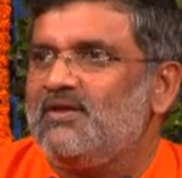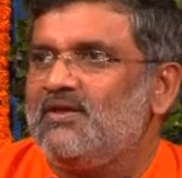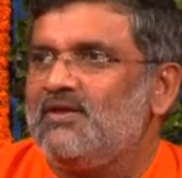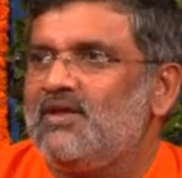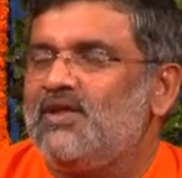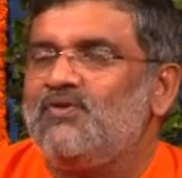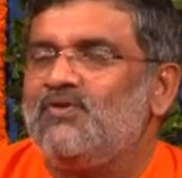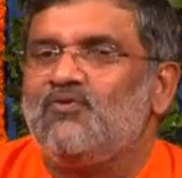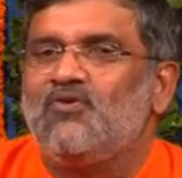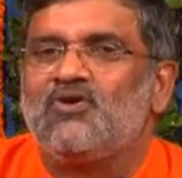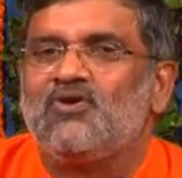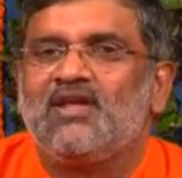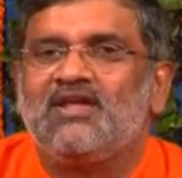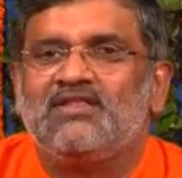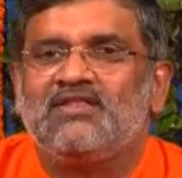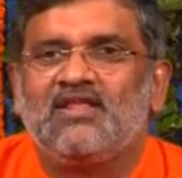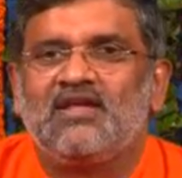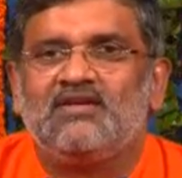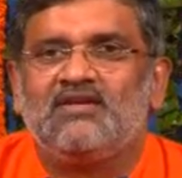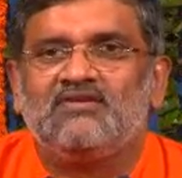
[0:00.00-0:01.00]

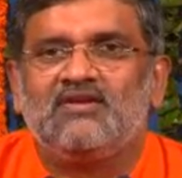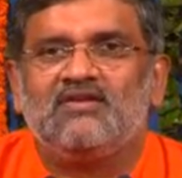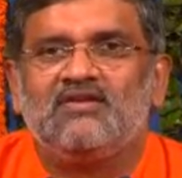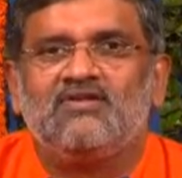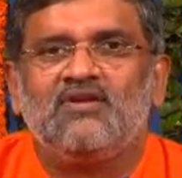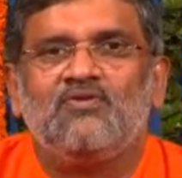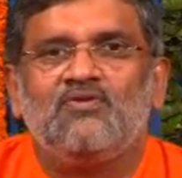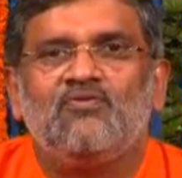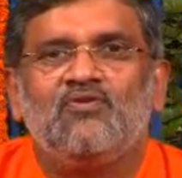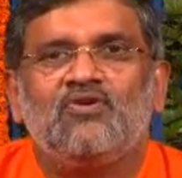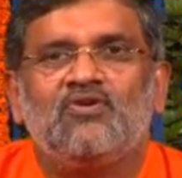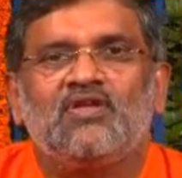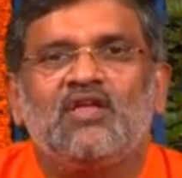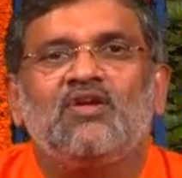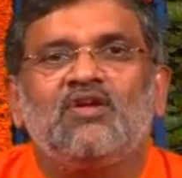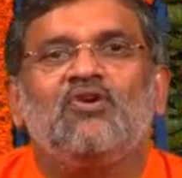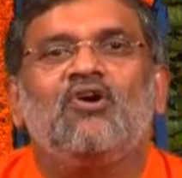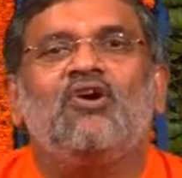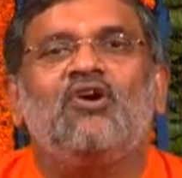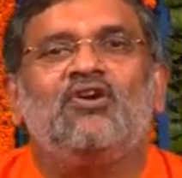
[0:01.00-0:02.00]
Invoking teja is
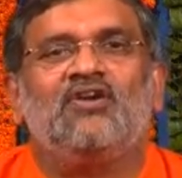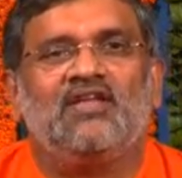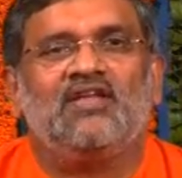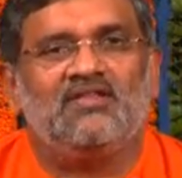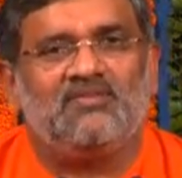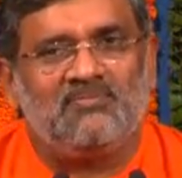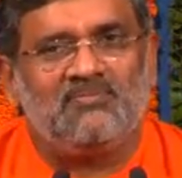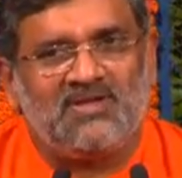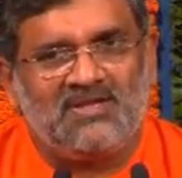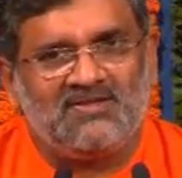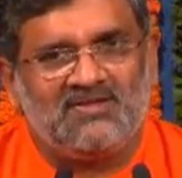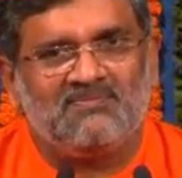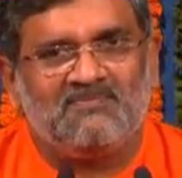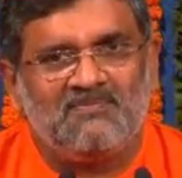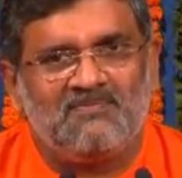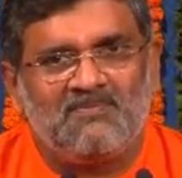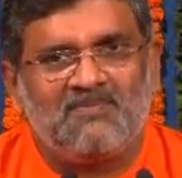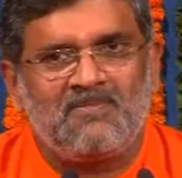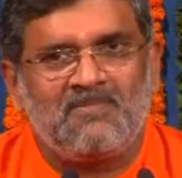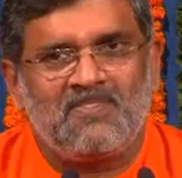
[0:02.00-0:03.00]
invoking God in me.
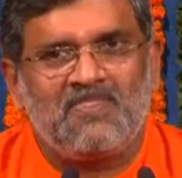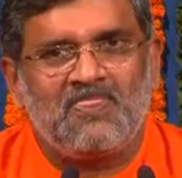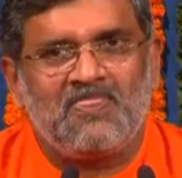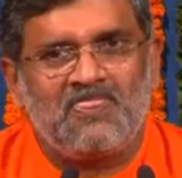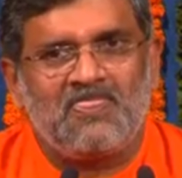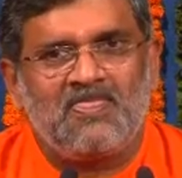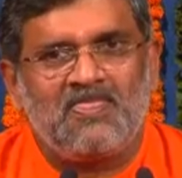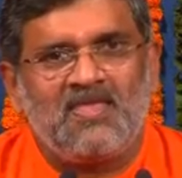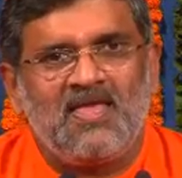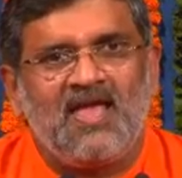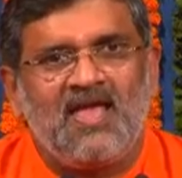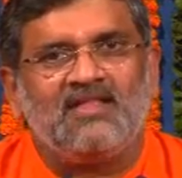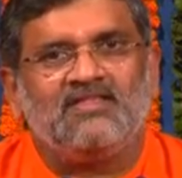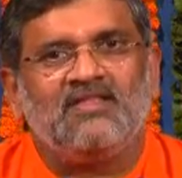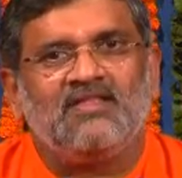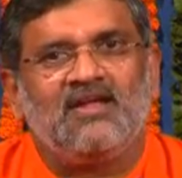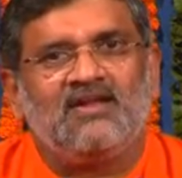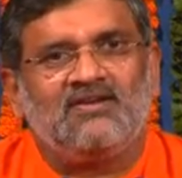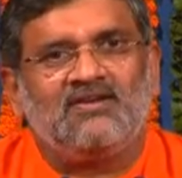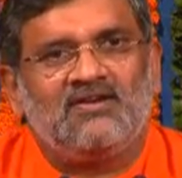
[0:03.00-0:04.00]
And
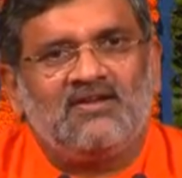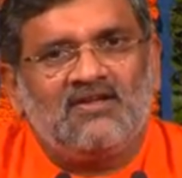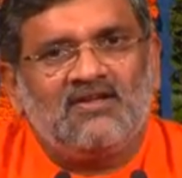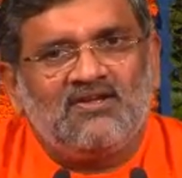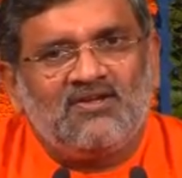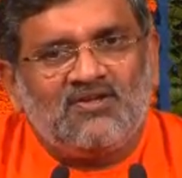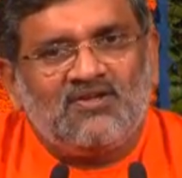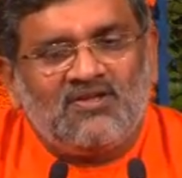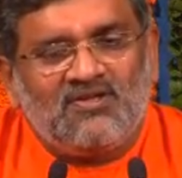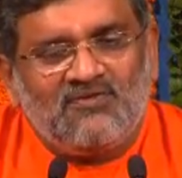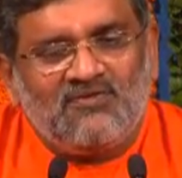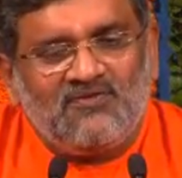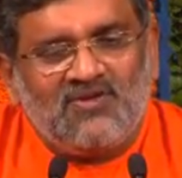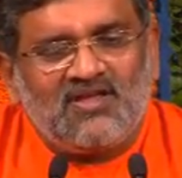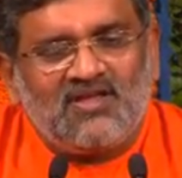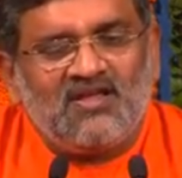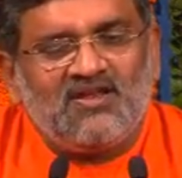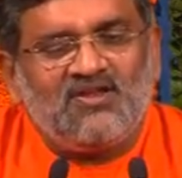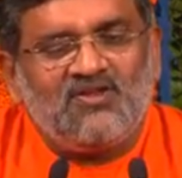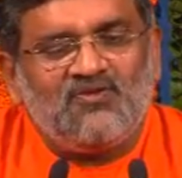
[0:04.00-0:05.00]
that we
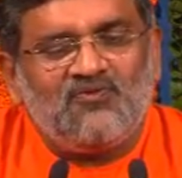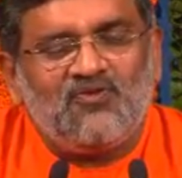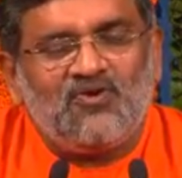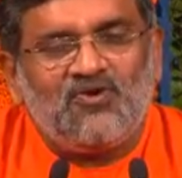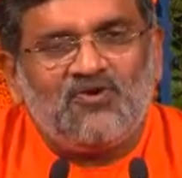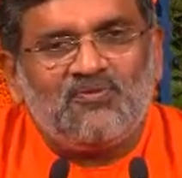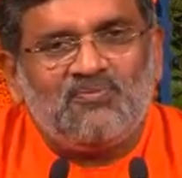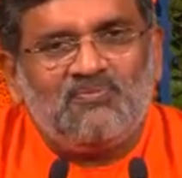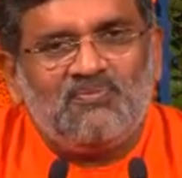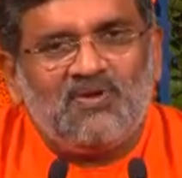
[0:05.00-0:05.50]
can invoke